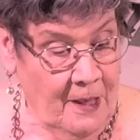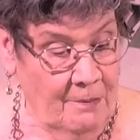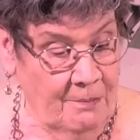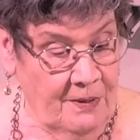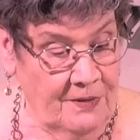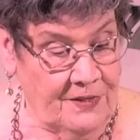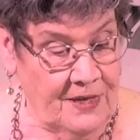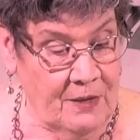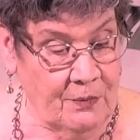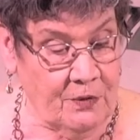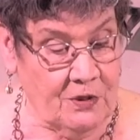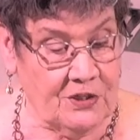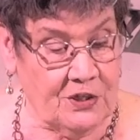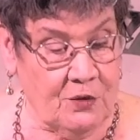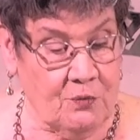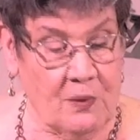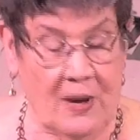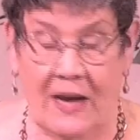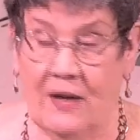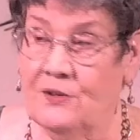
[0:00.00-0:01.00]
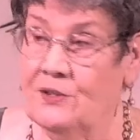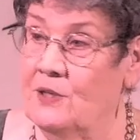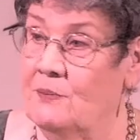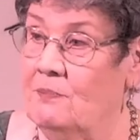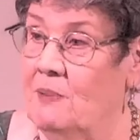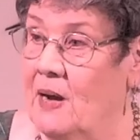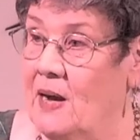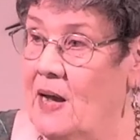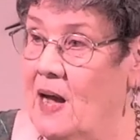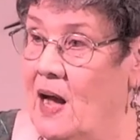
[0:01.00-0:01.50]
but they were surrounded
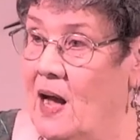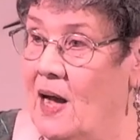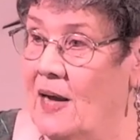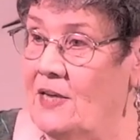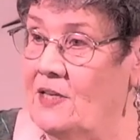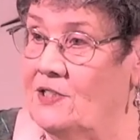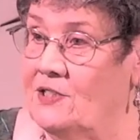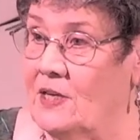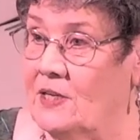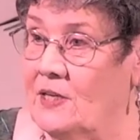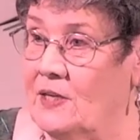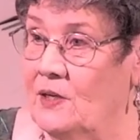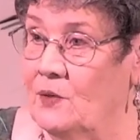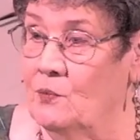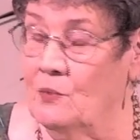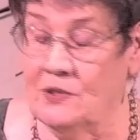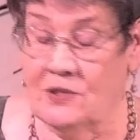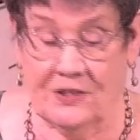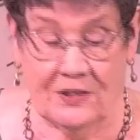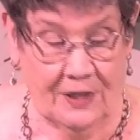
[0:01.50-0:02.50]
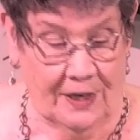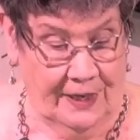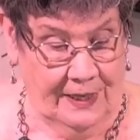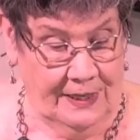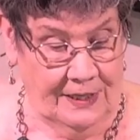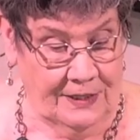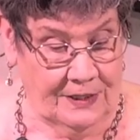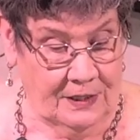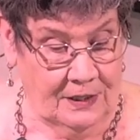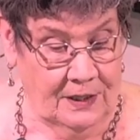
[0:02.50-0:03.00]
by ice and it was
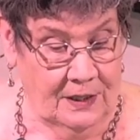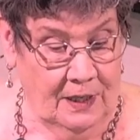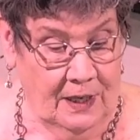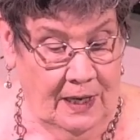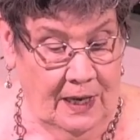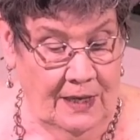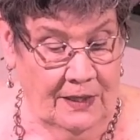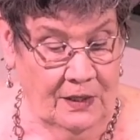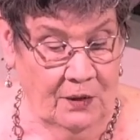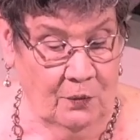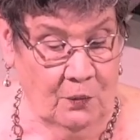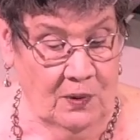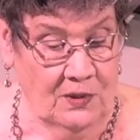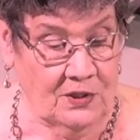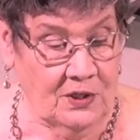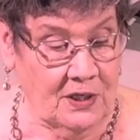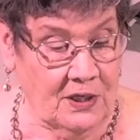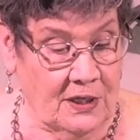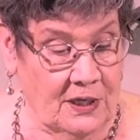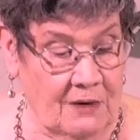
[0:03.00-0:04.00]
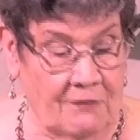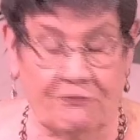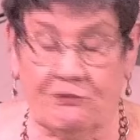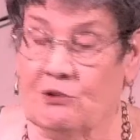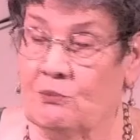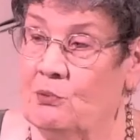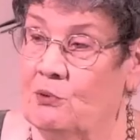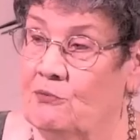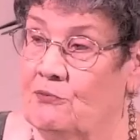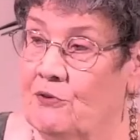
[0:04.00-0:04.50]
night, and it wasn't
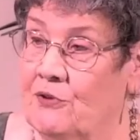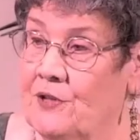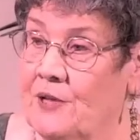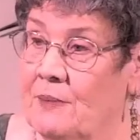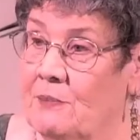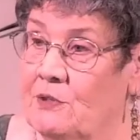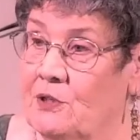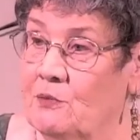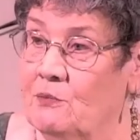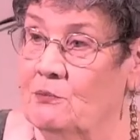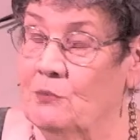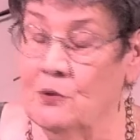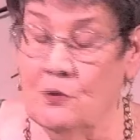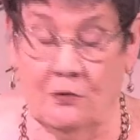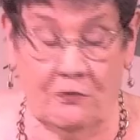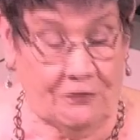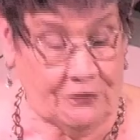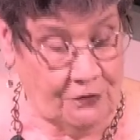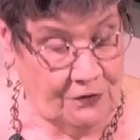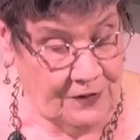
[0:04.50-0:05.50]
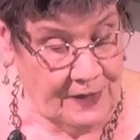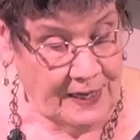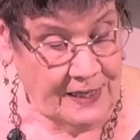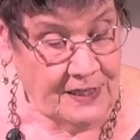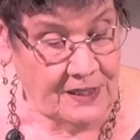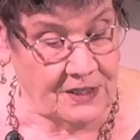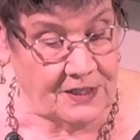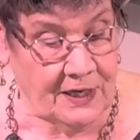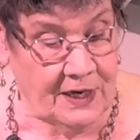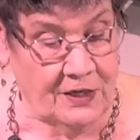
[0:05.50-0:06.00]
comfortable for them to move, so they
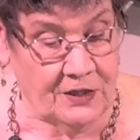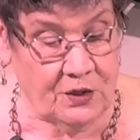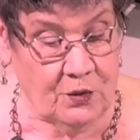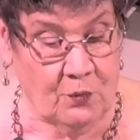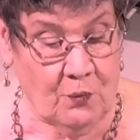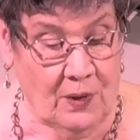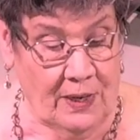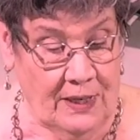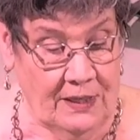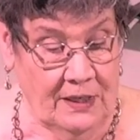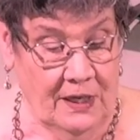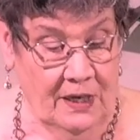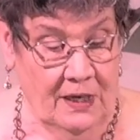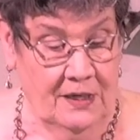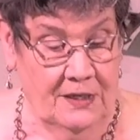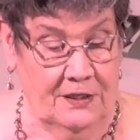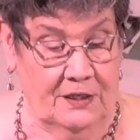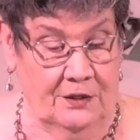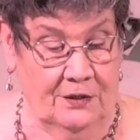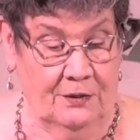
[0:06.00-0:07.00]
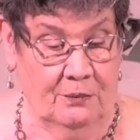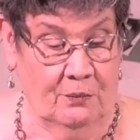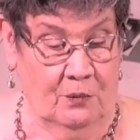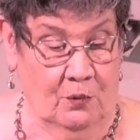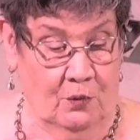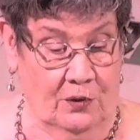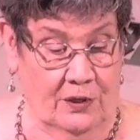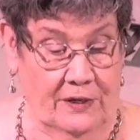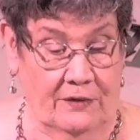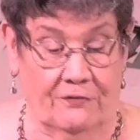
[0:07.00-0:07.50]
decided to wait till the
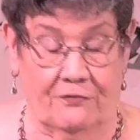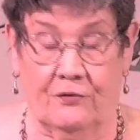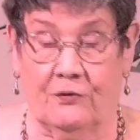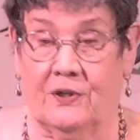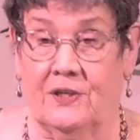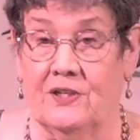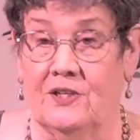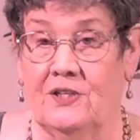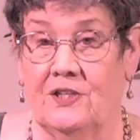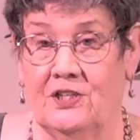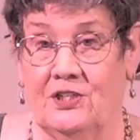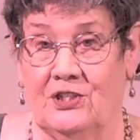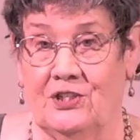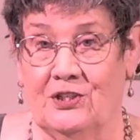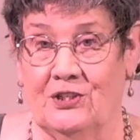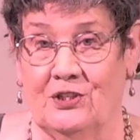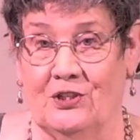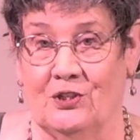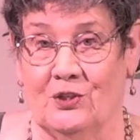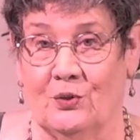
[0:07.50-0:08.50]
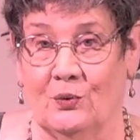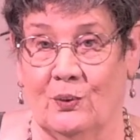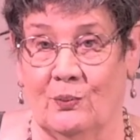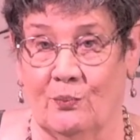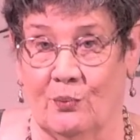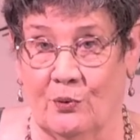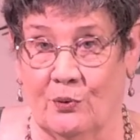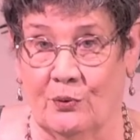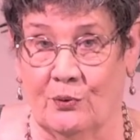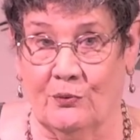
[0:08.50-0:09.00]
morning for conditions to
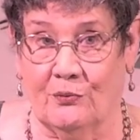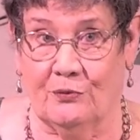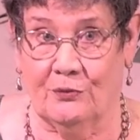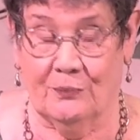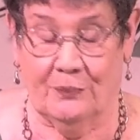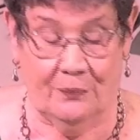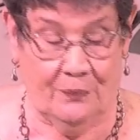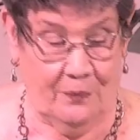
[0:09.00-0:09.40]
improve.